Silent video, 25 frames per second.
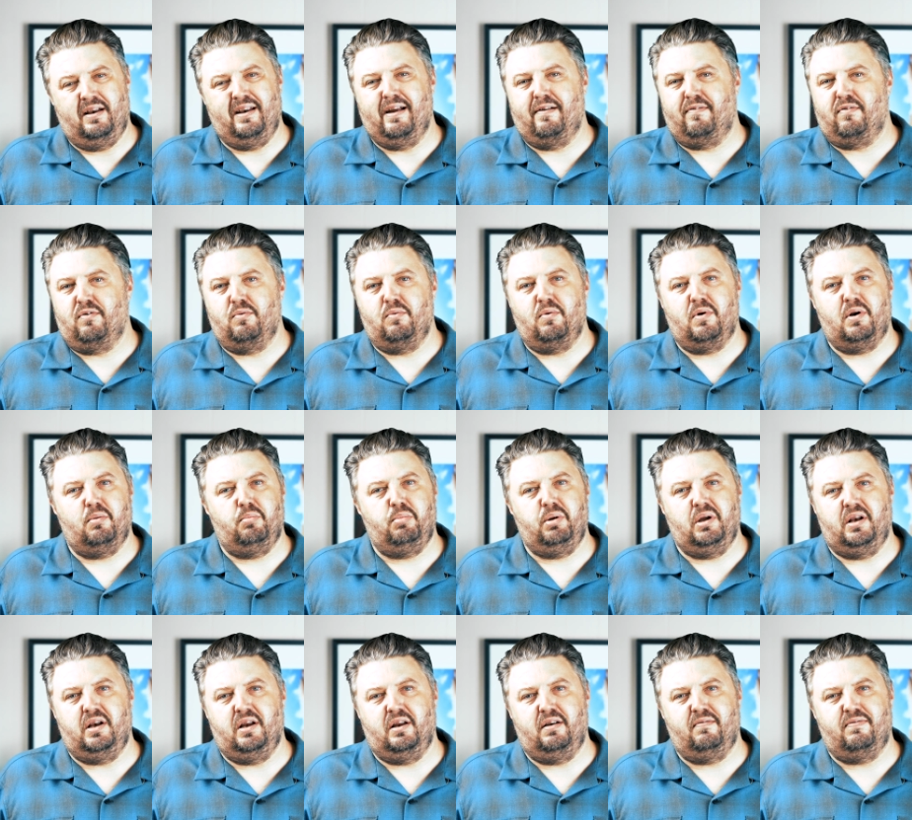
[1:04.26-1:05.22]
I never want to
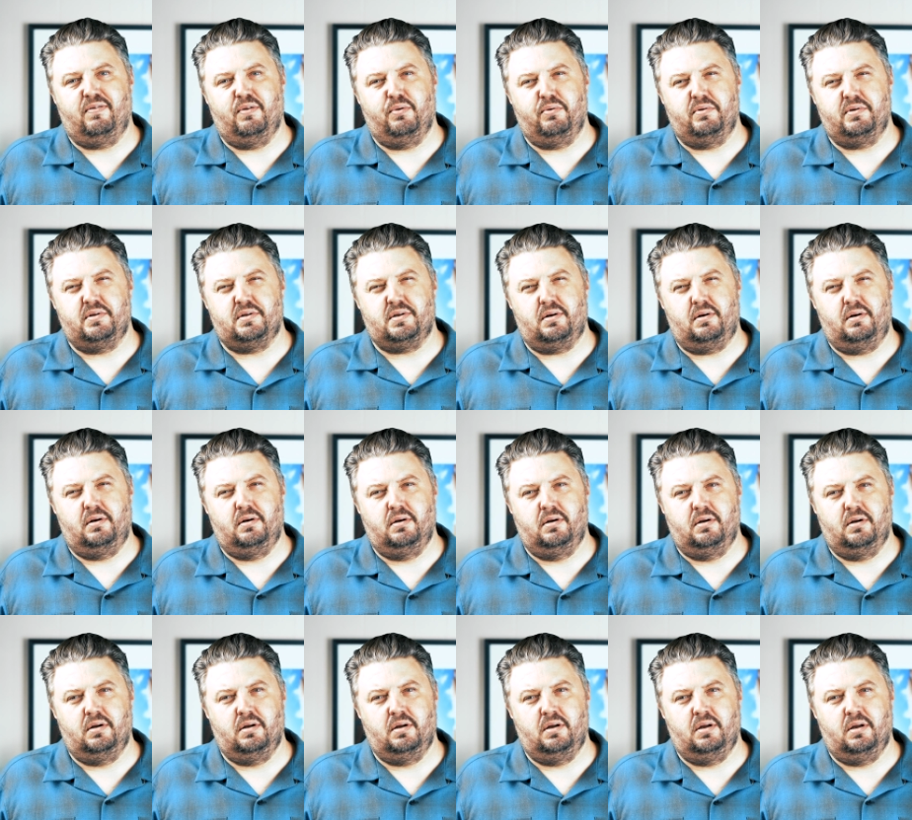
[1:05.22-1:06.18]
be an influencer
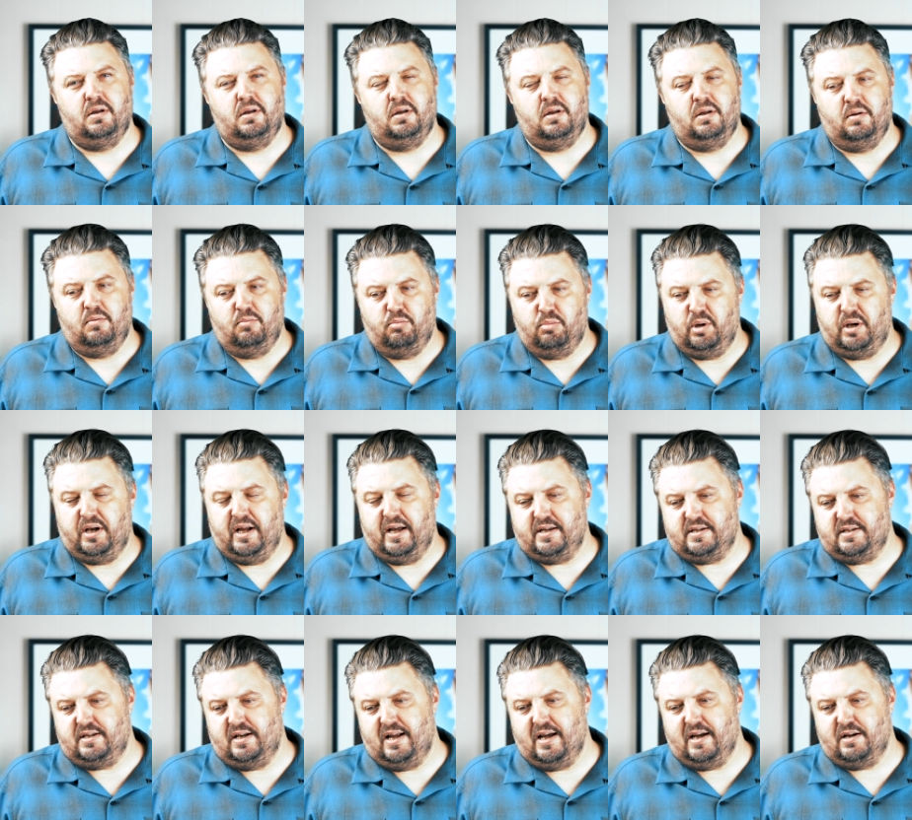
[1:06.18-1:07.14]
but
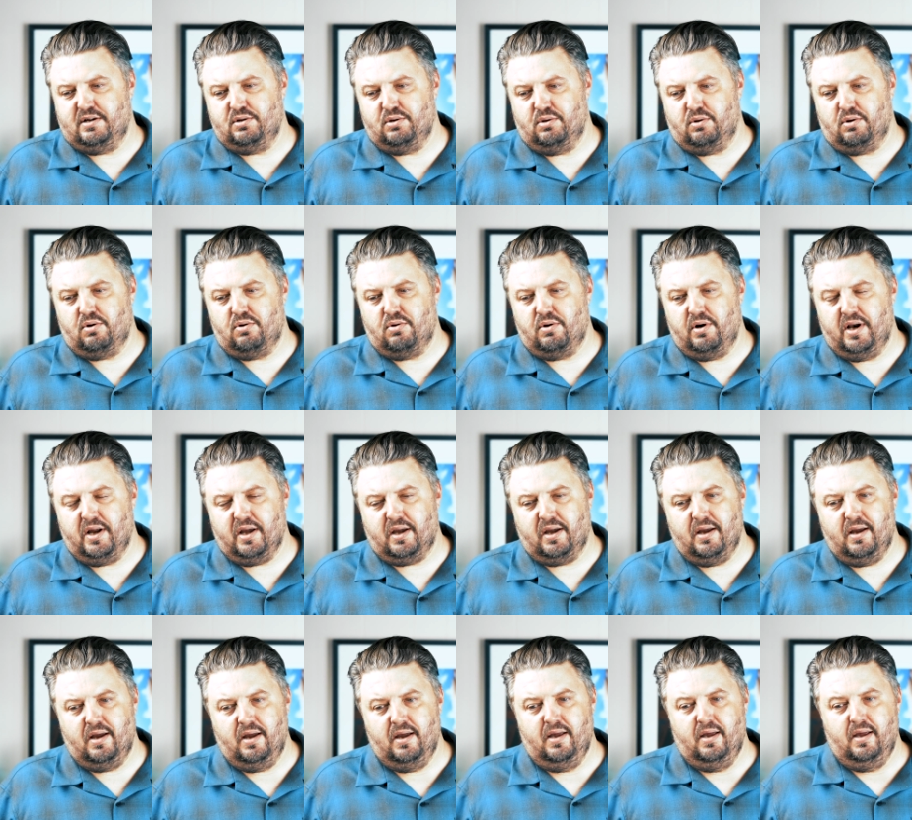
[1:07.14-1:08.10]
as an actual
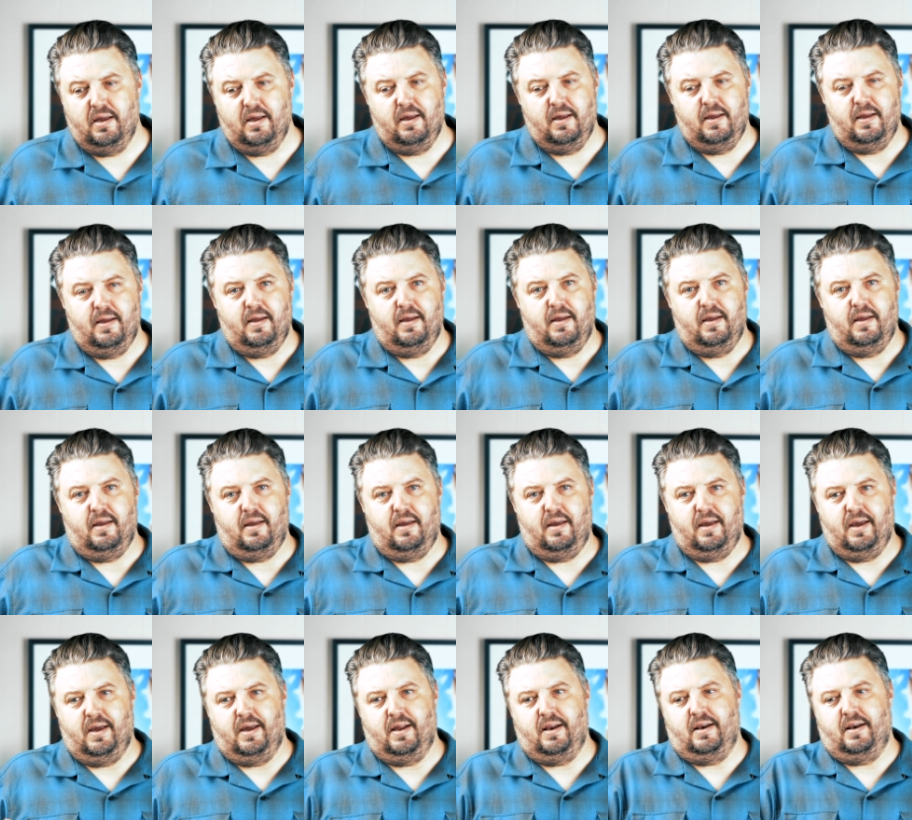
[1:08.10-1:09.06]
critic
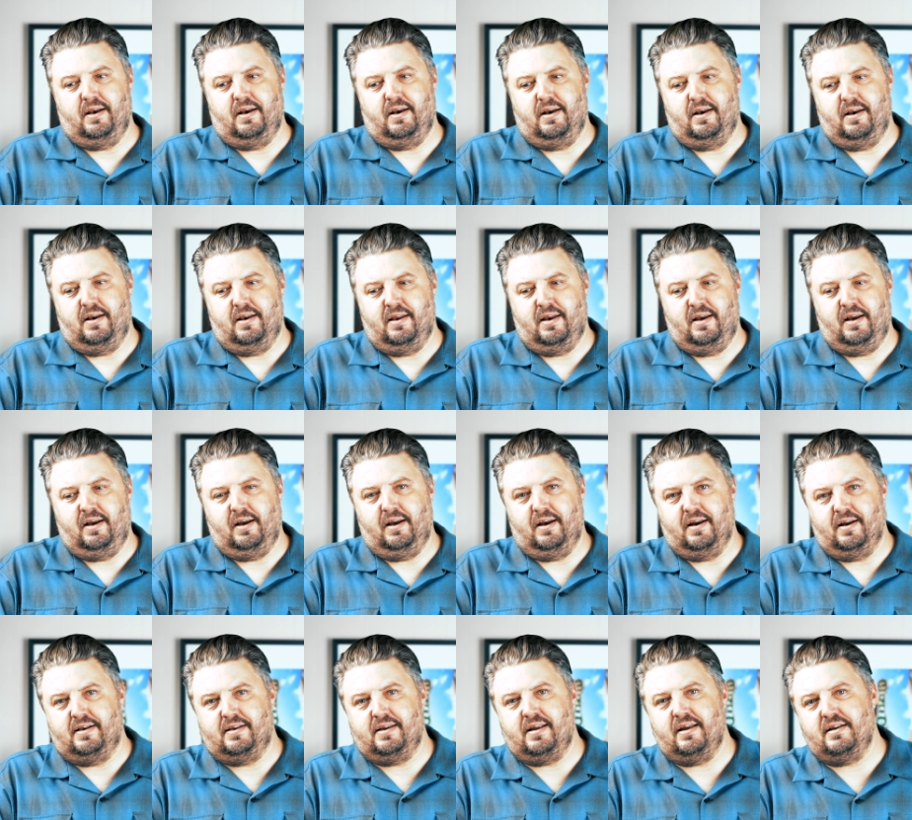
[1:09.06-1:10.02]
and the
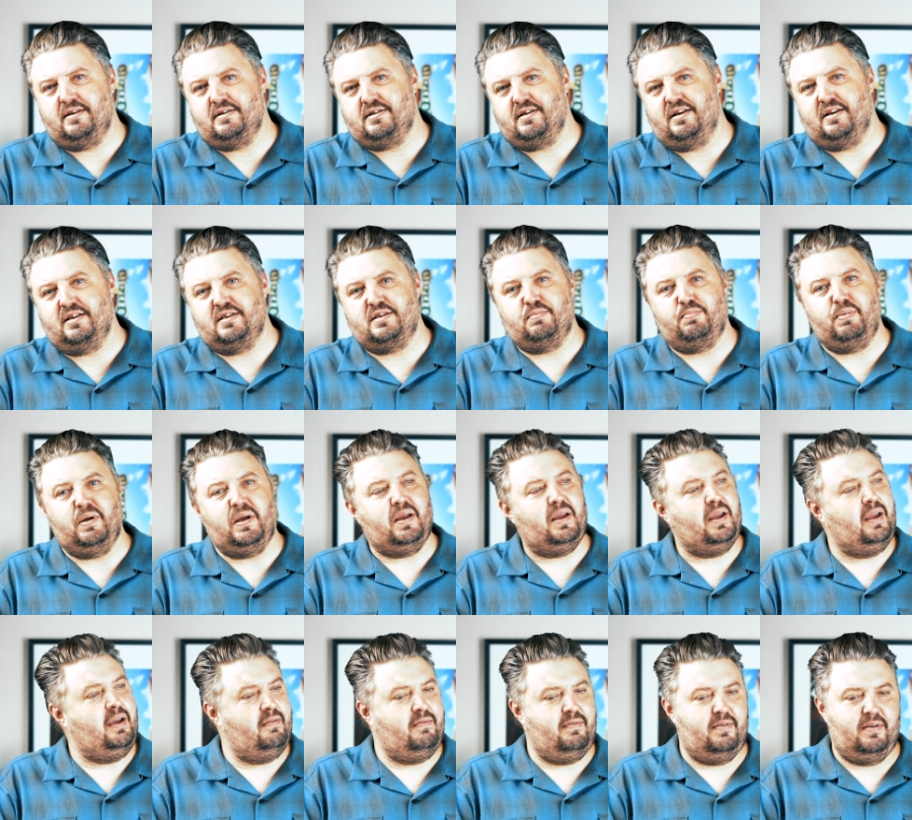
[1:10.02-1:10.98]
attention it's
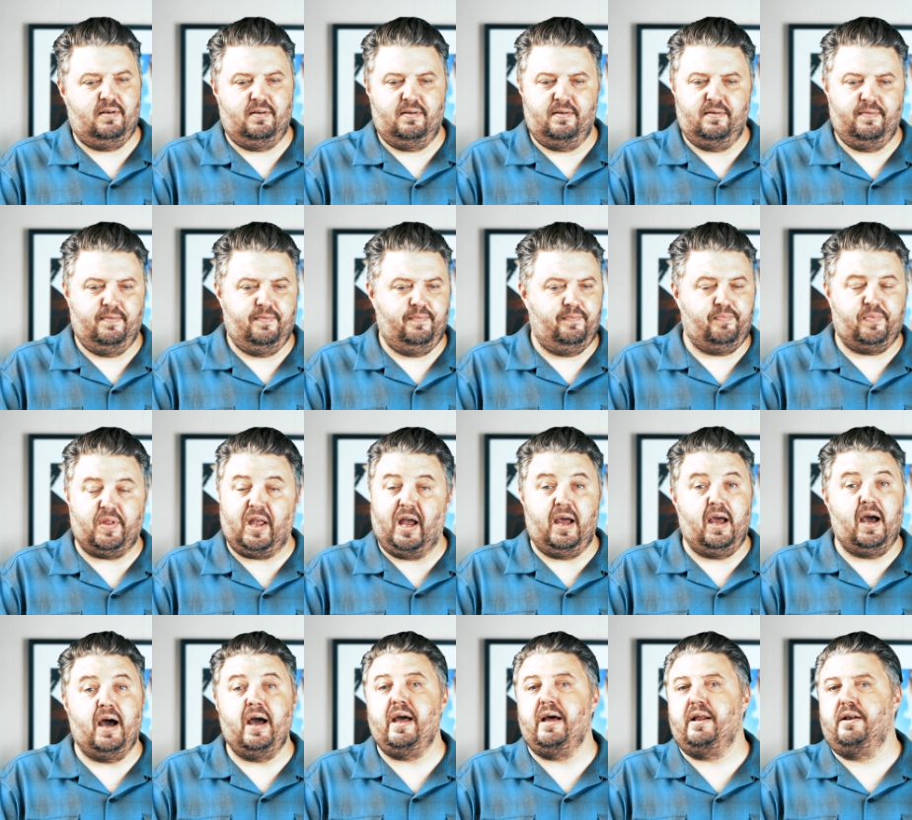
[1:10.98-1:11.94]
being given,
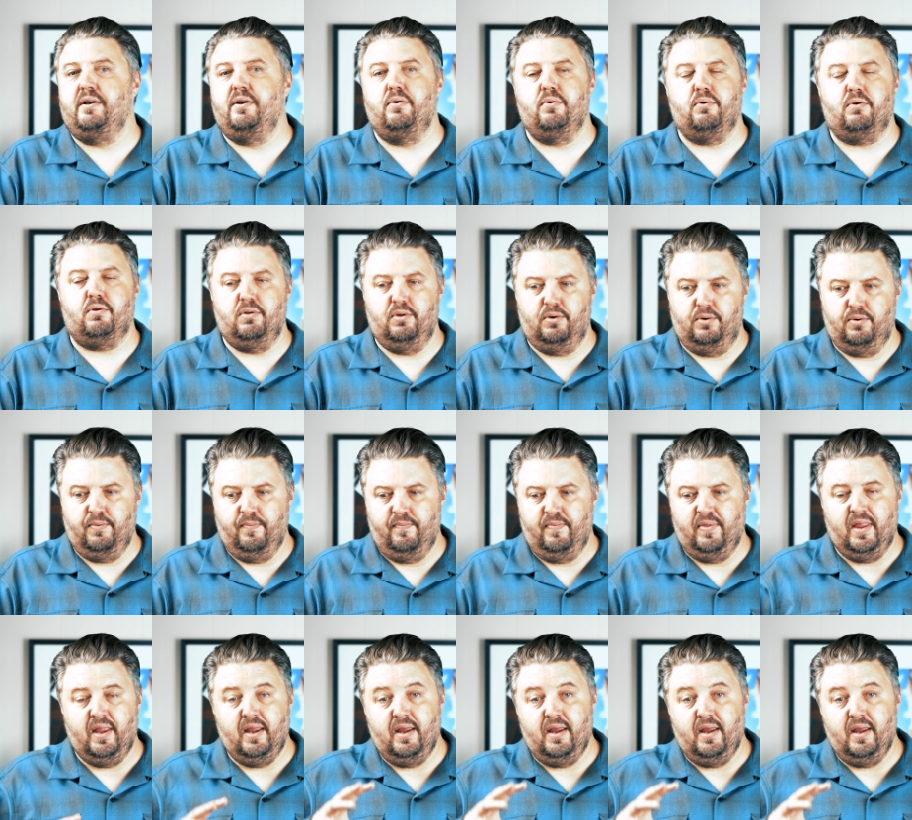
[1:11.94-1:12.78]
I, I, had no clue.